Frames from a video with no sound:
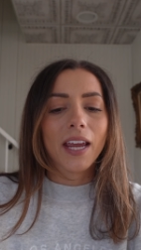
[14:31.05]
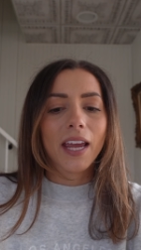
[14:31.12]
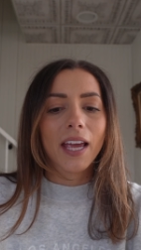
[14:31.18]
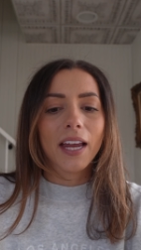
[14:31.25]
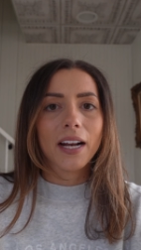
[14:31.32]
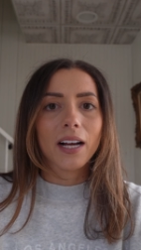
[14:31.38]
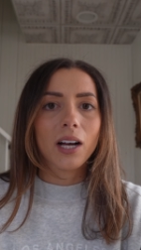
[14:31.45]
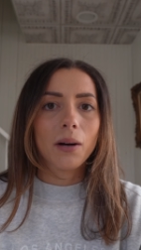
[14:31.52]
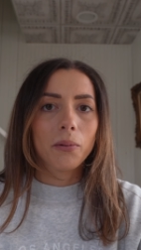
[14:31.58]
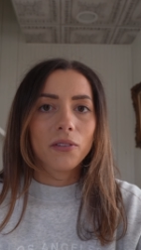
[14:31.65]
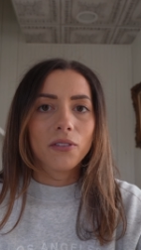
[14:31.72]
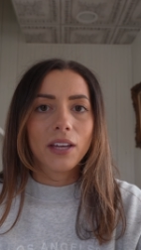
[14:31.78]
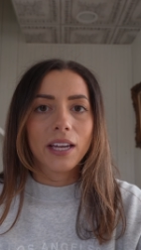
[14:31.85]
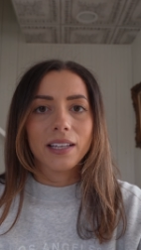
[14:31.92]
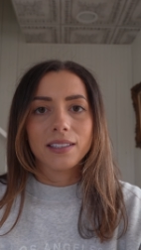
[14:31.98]
and a couple
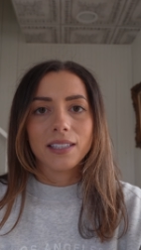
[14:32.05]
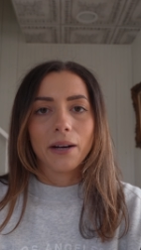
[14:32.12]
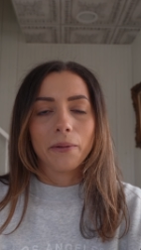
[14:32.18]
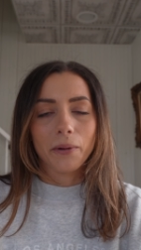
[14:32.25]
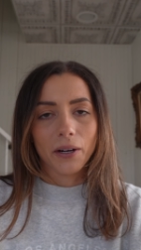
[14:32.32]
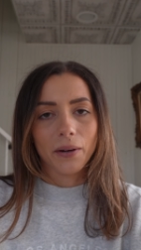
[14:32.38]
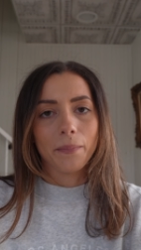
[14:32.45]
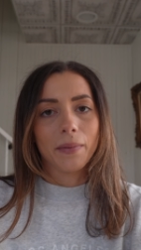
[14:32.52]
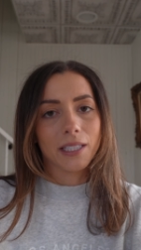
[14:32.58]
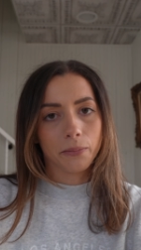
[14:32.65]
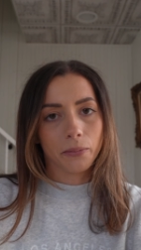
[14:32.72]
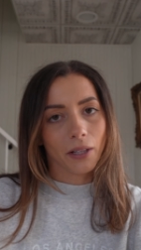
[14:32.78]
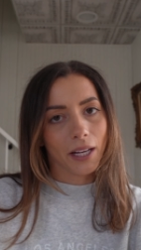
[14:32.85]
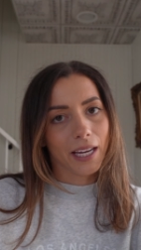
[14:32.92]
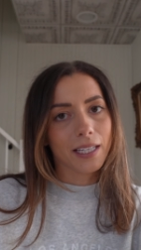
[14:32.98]
things that were
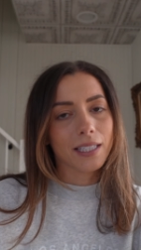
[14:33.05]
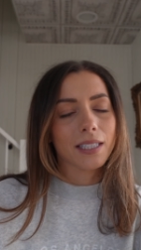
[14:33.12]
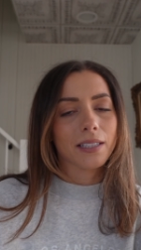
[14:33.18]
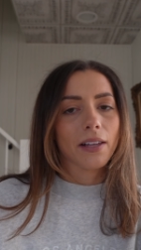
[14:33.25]
misplaced.